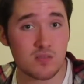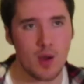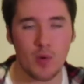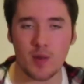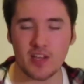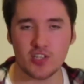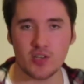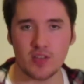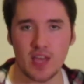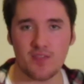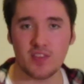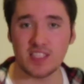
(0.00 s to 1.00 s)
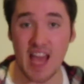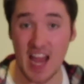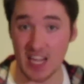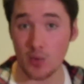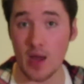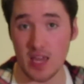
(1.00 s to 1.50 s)
I want to make sure that if there's
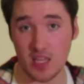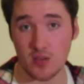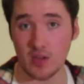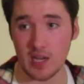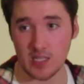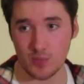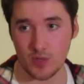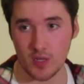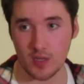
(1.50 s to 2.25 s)
any way you guys want